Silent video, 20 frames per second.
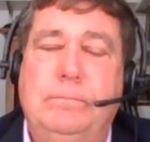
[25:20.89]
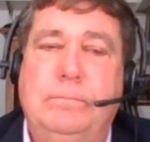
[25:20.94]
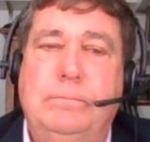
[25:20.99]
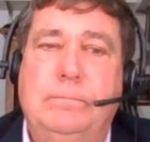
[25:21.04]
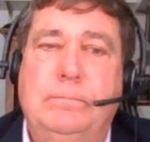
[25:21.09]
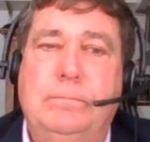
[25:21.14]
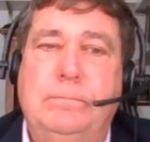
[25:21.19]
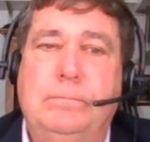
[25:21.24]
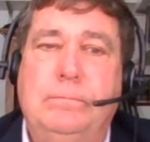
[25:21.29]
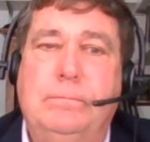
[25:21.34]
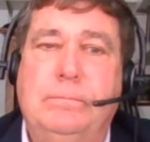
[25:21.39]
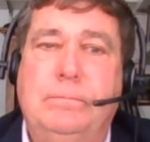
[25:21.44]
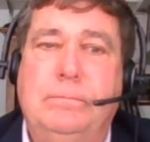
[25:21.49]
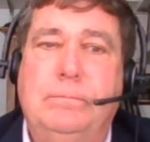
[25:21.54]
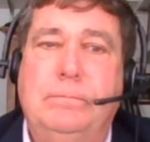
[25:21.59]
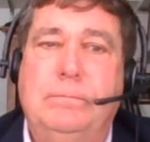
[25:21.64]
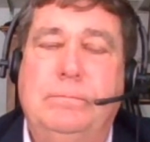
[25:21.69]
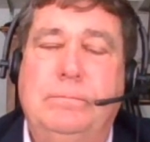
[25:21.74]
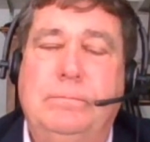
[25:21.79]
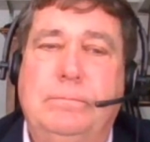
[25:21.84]

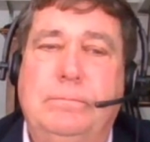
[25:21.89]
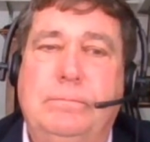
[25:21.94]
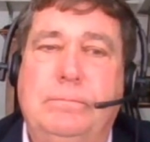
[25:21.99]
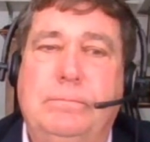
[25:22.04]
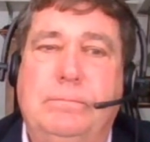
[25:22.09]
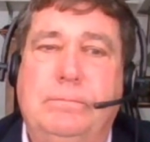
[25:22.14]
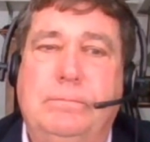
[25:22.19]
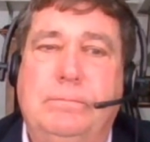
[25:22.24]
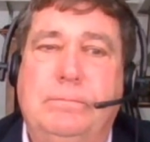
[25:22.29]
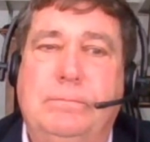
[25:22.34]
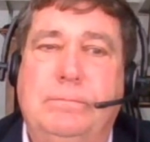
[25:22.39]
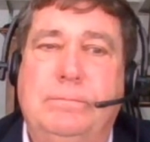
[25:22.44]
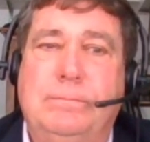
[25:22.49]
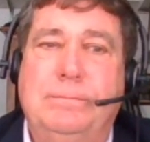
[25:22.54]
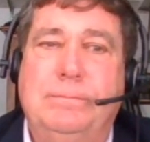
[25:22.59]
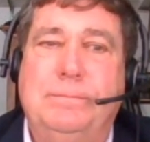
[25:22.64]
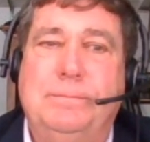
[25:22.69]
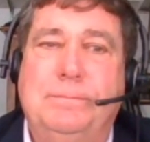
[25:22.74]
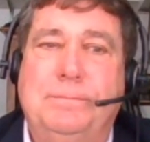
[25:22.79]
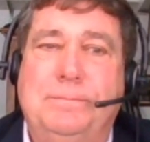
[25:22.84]

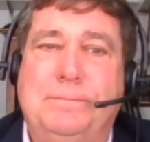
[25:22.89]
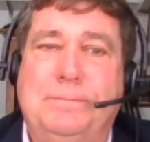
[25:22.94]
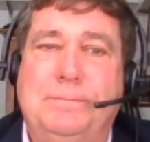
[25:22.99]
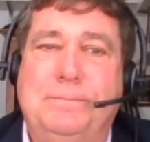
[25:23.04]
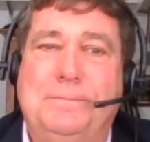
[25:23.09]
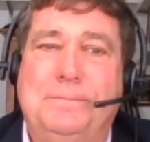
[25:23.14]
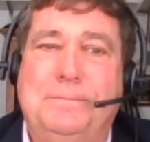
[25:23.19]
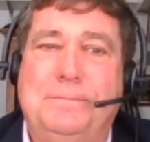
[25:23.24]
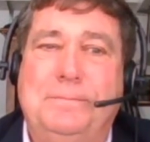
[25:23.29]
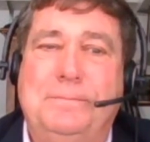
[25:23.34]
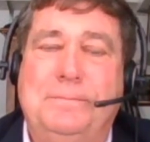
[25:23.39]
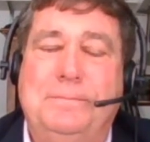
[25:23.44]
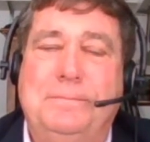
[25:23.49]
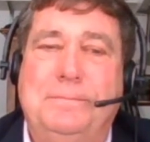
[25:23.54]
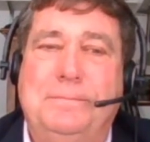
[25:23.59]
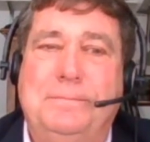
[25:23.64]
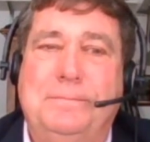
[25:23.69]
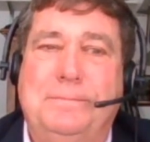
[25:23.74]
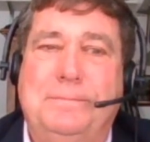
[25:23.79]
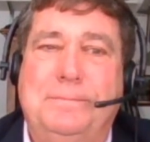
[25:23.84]

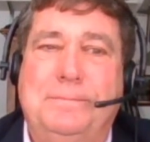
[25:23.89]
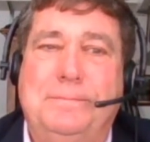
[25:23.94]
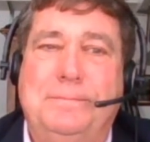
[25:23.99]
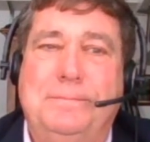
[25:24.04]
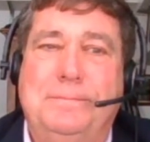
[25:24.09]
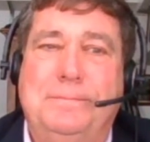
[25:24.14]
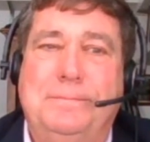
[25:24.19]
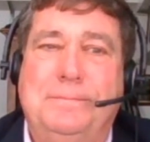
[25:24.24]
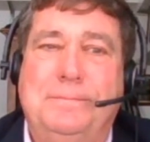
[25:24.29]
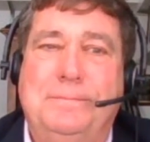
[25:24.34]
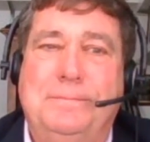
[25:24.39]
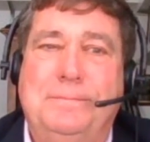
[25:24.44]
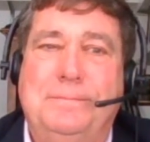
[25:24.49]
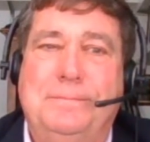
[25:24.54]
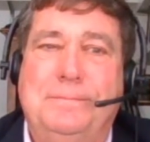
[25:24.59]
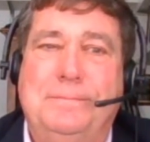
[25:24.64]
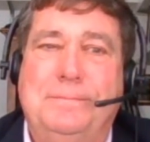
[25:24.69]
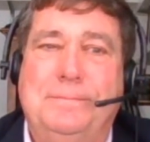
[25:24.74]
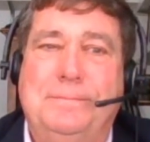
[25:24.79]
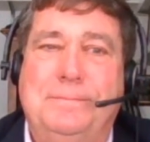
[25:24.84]

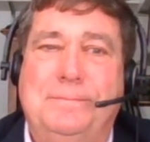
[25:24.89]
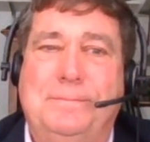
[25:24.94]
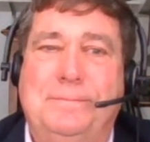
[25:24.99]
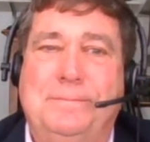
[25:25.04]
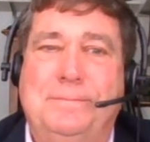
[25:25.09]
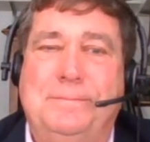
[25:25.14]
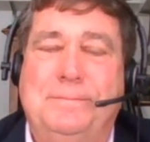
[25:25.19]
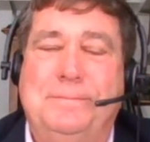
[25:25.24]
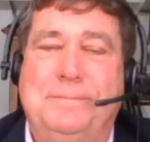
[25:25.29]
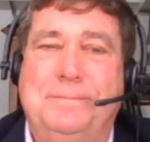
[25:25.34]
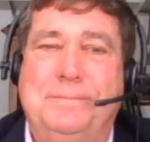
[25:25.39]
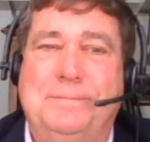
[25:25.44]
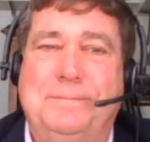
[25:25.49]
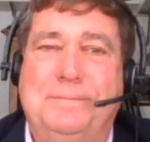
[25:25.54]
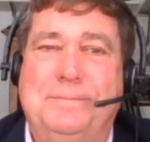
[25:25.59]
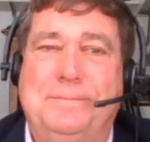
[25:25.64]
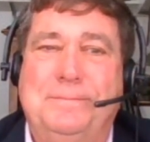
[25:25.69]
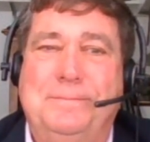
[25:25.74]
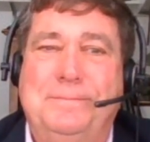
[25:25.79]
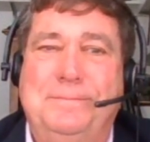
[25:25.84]

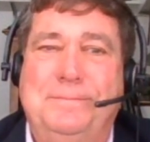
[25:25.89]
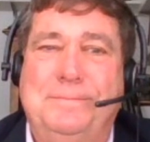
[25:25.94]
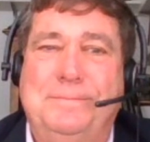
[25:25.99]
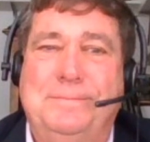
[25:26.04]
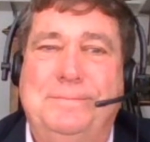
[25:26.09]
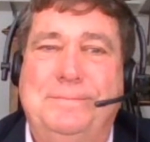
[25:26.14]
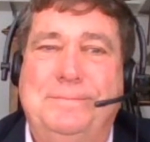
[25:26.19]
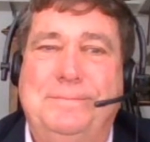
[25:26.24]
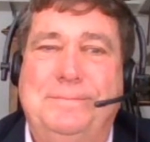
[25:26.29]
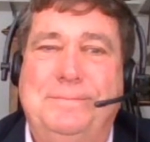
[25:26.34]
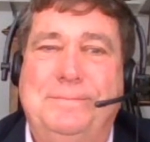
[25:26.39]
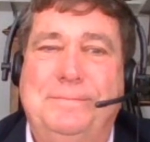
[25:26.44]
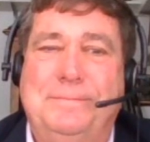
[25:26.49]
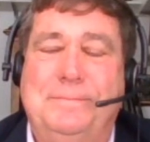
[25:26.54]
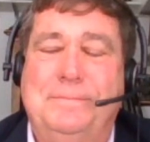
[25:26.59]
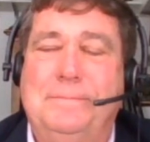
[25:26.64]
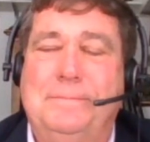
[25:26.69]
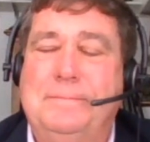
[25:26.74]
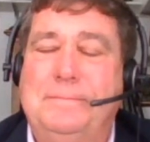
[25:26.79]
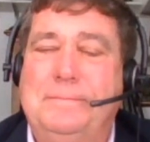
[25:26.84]

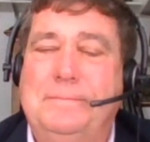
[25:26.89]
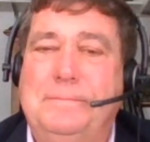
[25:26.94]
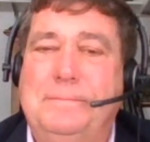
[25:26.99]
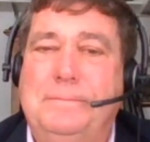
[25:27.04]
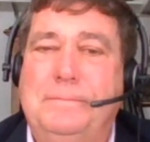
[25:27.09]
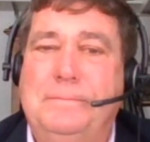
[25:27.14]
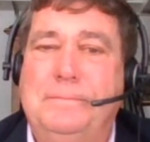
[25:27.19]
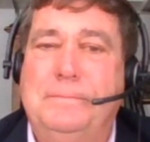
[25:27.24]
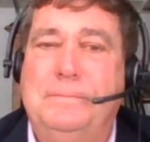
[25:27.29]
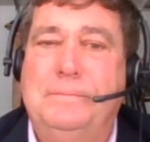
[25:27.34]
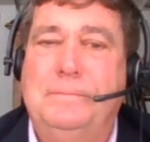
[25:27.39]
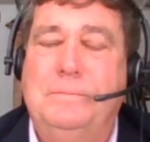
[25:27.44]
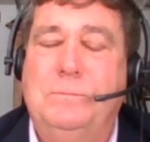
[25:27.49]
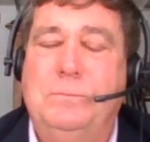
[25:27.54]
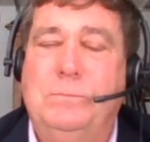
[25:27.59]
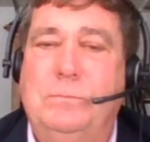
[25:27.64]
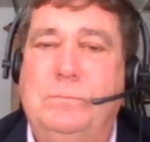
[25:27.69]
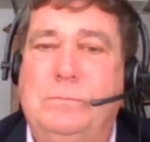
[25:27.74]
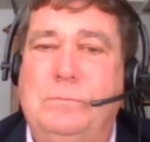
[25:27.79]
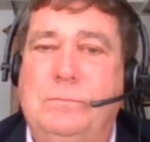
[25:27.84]

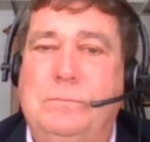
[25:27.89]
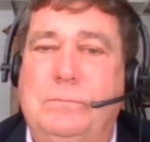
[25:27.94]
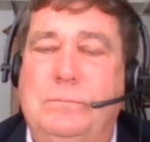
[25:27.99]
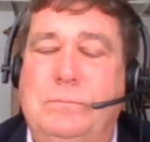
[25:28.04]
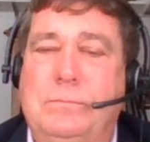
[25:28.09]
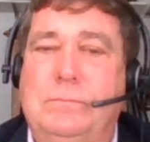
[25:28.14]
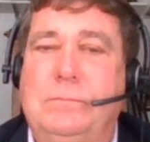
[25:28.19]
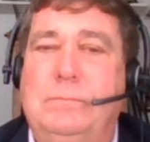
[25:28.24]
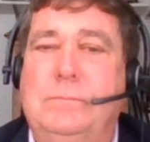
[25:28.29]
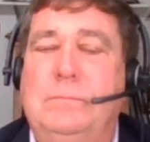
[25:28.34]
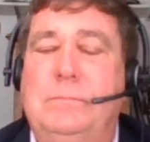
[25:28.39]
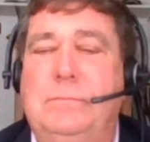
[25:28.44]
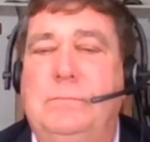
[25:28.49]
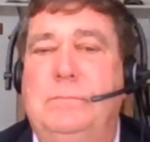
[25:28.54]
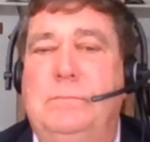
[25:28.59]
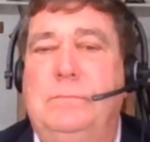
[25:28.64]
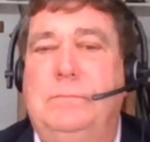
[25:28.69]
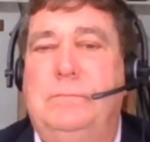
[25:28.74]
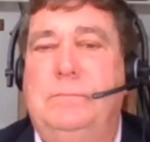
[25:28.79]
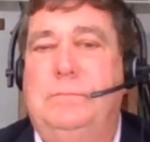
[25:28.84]
[no speech]